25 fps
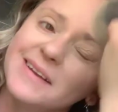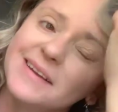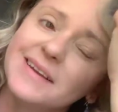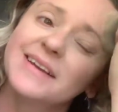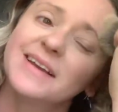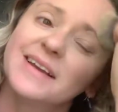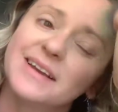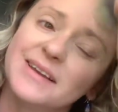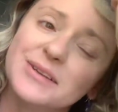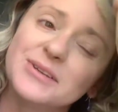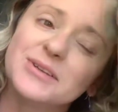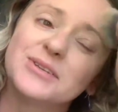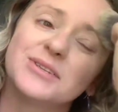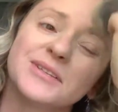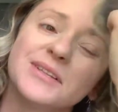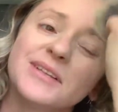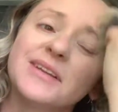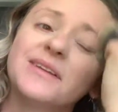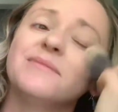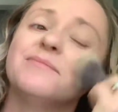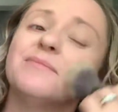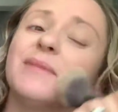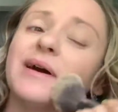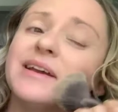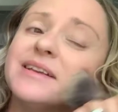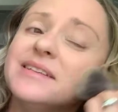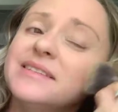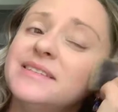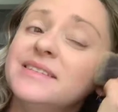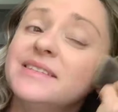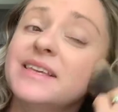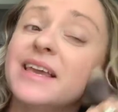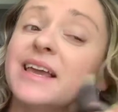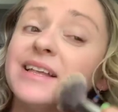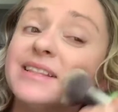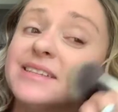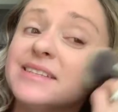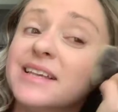Usually my
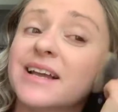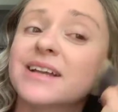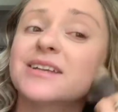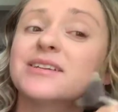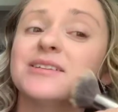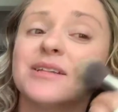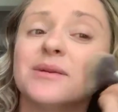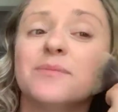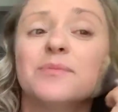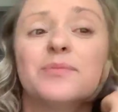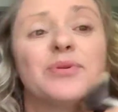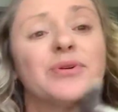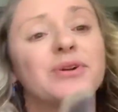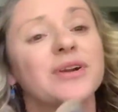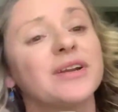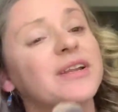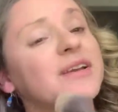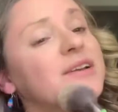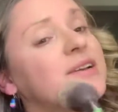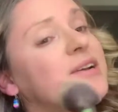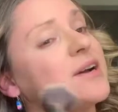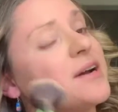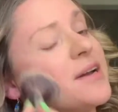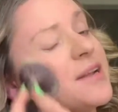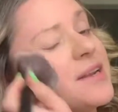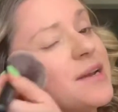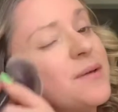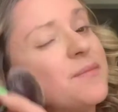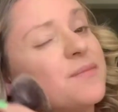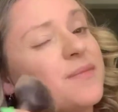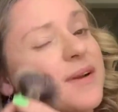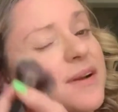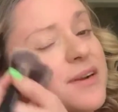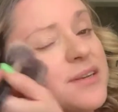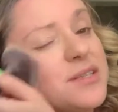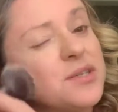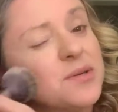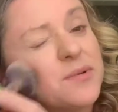skin's actually pretty good
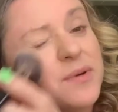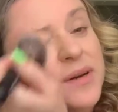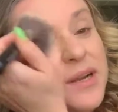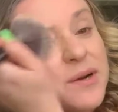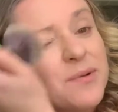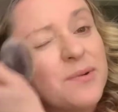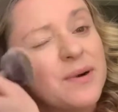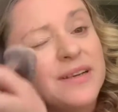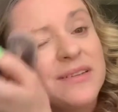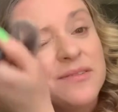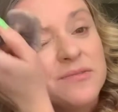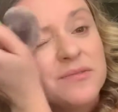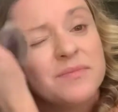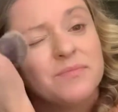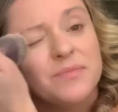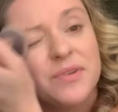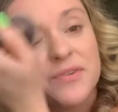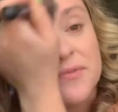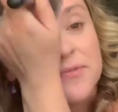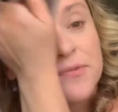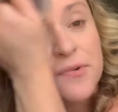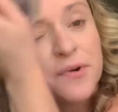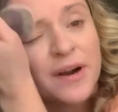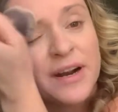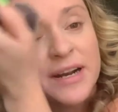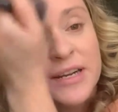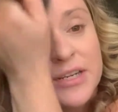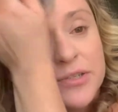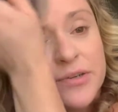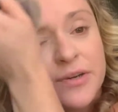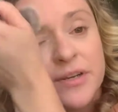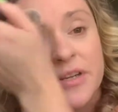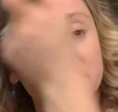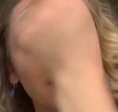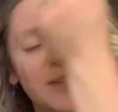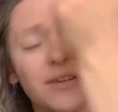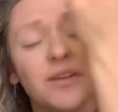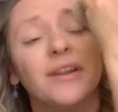compared to what it was when before I
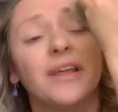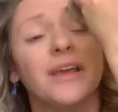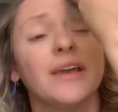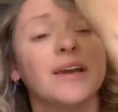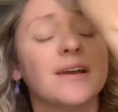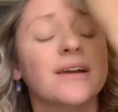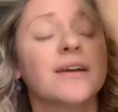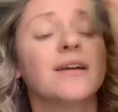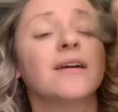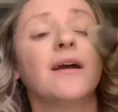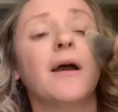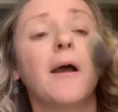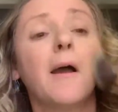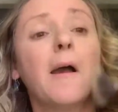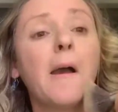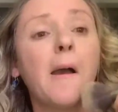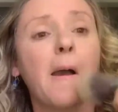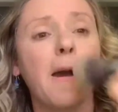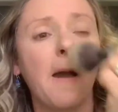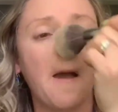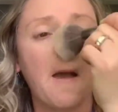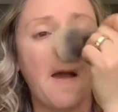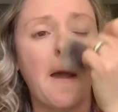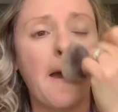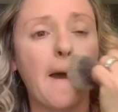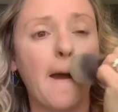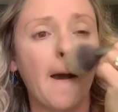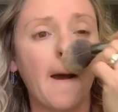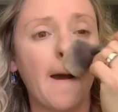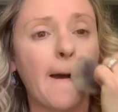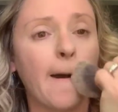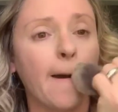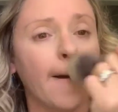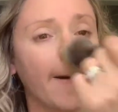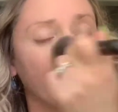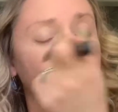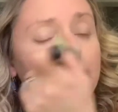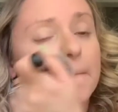joined Unique.
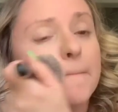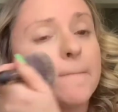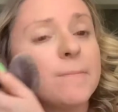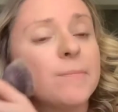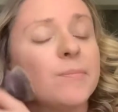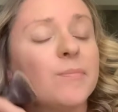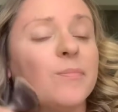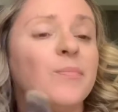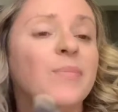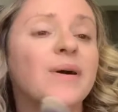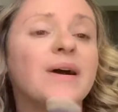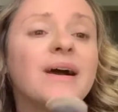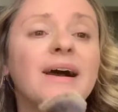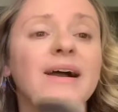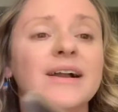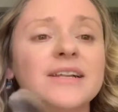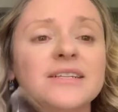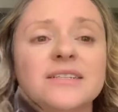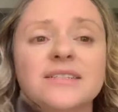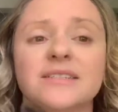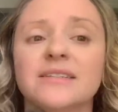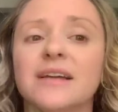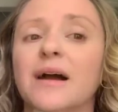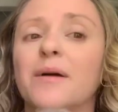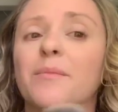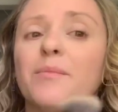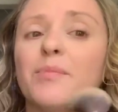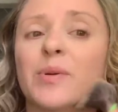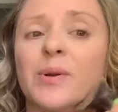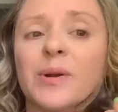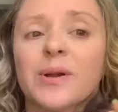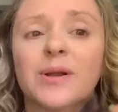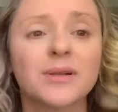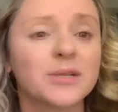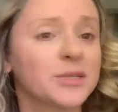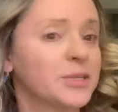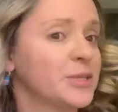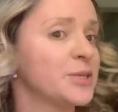But I just got
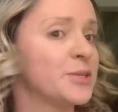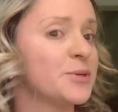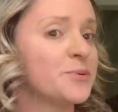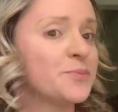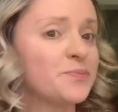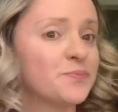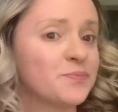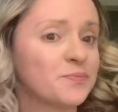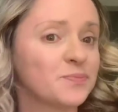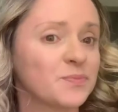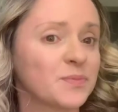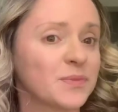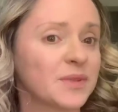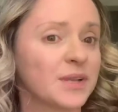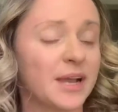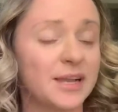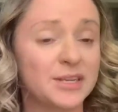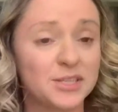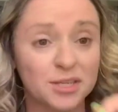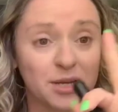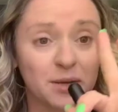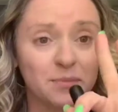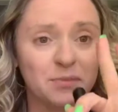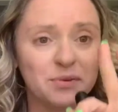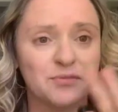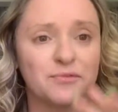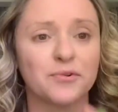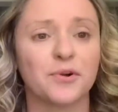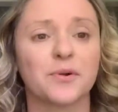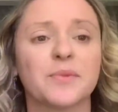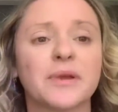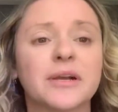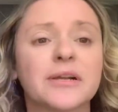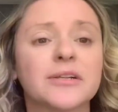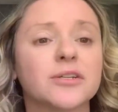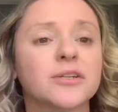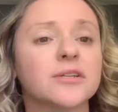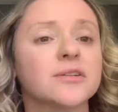burnt. I took a before
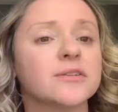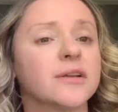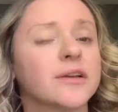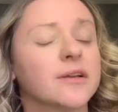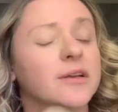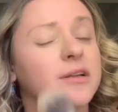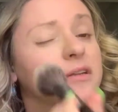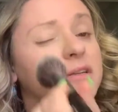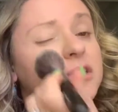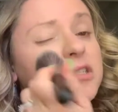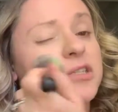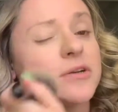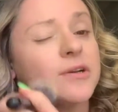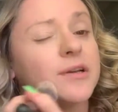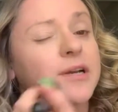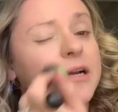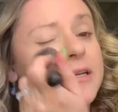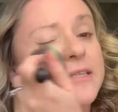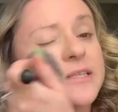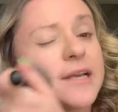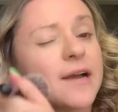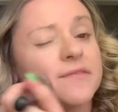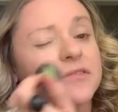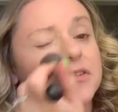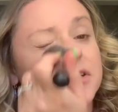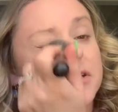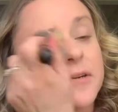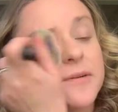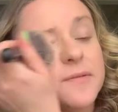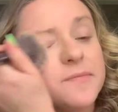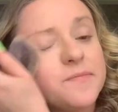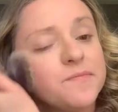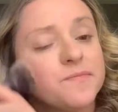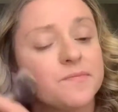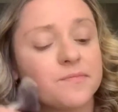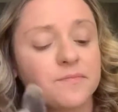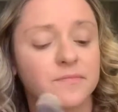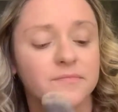picture so I can show you guys after.
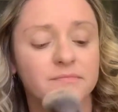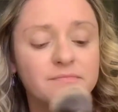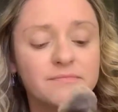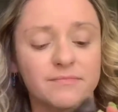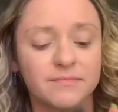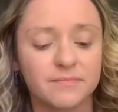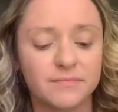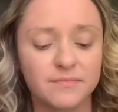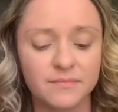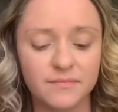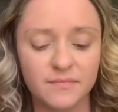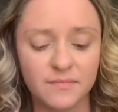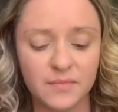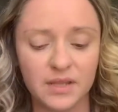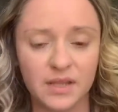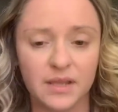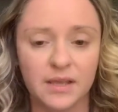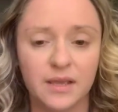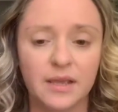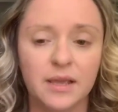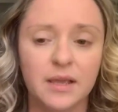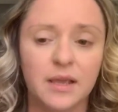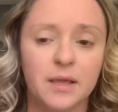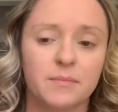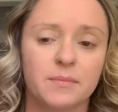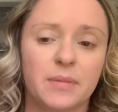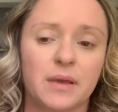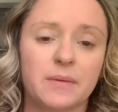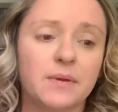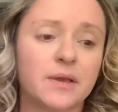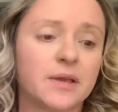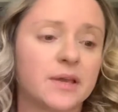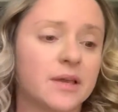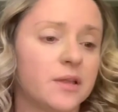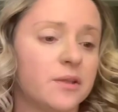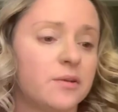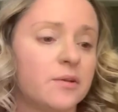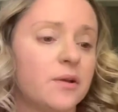
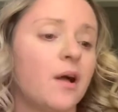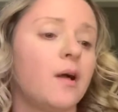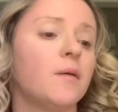Baby, can you help